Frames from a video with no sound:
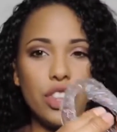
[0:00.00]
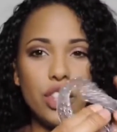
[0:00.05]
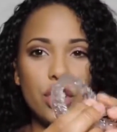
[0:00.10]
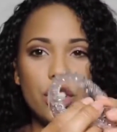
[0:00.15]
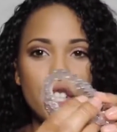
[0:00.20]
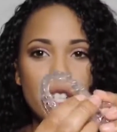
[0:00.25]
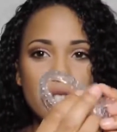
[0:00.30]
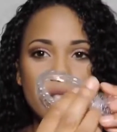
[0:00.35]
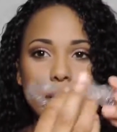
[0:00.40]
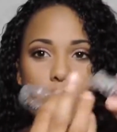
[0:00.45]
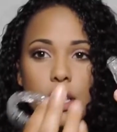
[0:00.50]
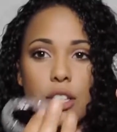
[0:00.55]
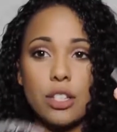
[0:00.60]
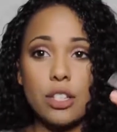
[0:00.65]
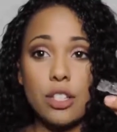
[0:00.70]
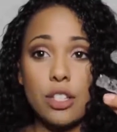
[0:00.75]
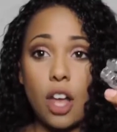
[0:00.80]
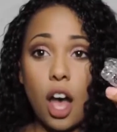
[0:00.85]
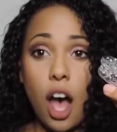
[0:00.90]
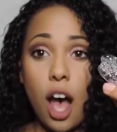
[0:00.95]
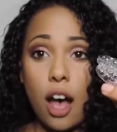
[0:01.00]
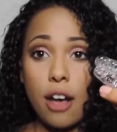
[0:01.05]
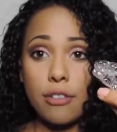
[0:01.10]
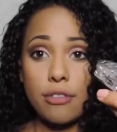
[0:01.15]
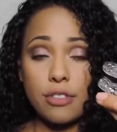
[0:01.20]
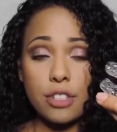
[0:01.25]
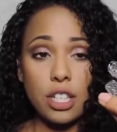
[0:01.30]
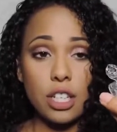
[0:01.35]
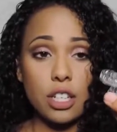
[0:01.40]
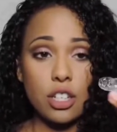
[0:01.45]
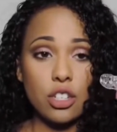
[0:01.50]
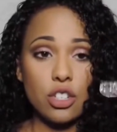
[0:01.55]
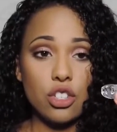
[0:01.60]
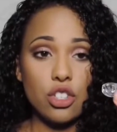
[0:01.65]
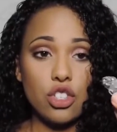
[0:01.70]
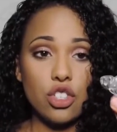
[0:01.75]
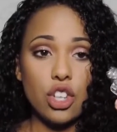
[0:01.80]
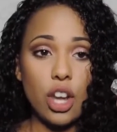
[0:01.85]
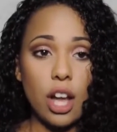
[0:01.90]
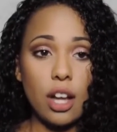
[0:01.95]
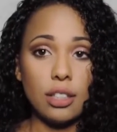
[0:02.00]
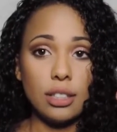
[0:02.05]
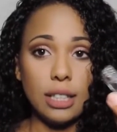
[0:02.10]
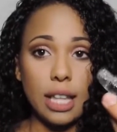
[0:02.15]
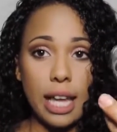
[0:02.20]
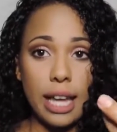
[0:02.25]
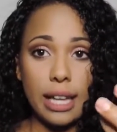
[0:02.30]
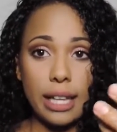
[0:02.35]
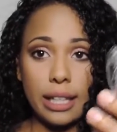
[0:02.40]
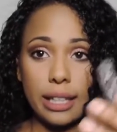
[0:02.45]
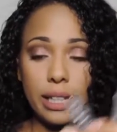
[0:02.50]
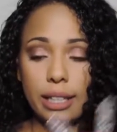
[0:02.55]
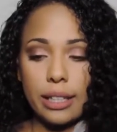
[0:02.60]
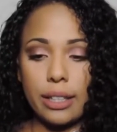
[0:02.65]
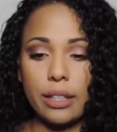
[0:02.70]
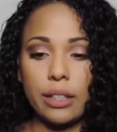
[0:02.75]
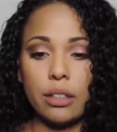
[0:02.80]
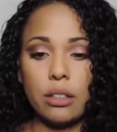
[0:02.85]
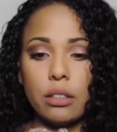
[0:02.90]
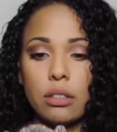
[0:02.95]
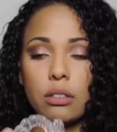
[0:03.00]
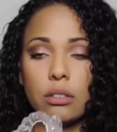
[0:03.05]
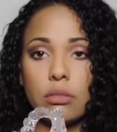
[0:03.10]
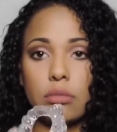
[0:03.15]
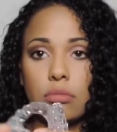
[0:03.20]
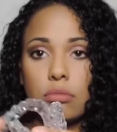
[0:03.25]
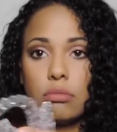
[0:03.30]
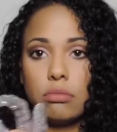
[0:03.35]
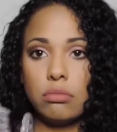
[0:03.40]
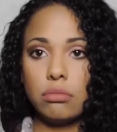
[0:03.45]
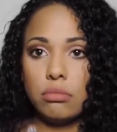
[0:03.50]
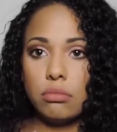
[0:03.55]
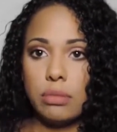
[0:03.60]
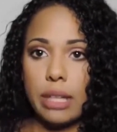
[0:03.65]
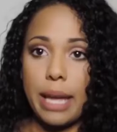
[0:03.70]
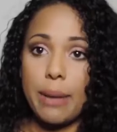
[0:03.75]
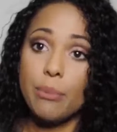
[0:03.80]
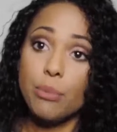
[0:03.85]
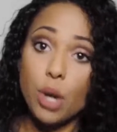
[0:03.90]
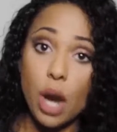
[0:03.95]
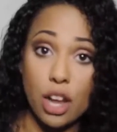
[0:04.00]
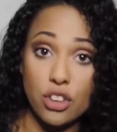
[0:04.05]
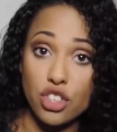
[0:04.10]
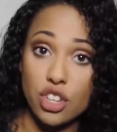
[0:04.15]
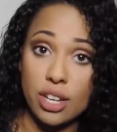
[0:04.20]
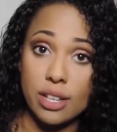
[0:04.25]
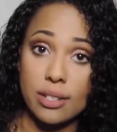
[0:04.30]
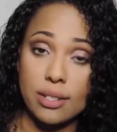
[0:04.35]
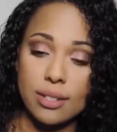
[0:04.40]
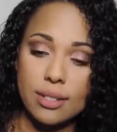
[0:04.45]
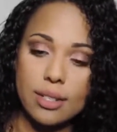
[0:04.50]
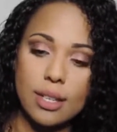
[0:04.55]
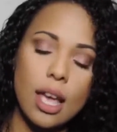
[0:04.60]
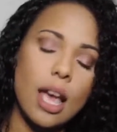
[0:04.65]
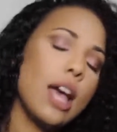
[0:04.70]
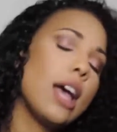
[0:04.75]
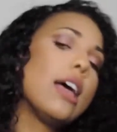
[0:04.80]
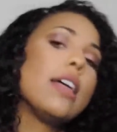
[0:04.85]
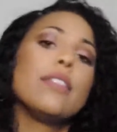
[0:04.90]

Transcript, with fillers: They're just soft, gel-like impressions.